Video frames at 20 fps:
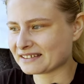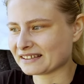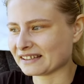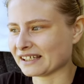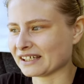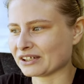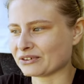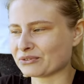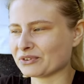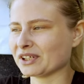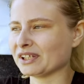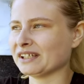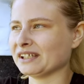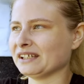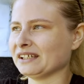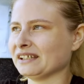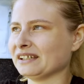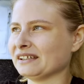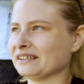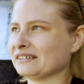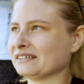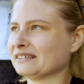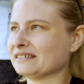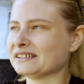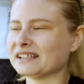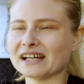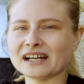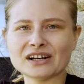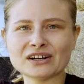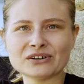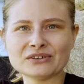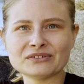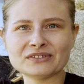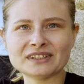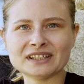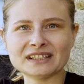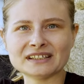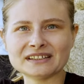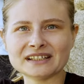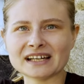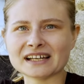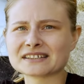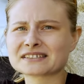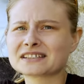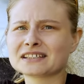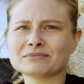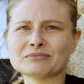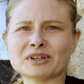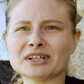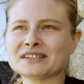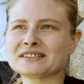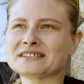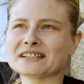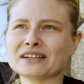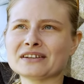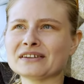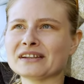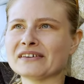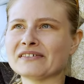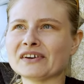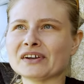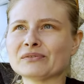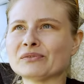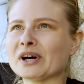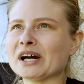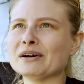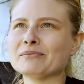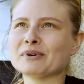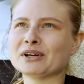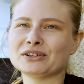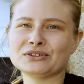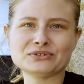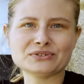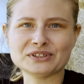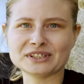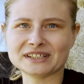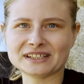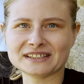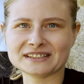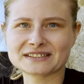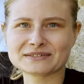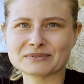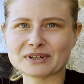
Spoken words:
like really down and asking myself like, why am I doing this?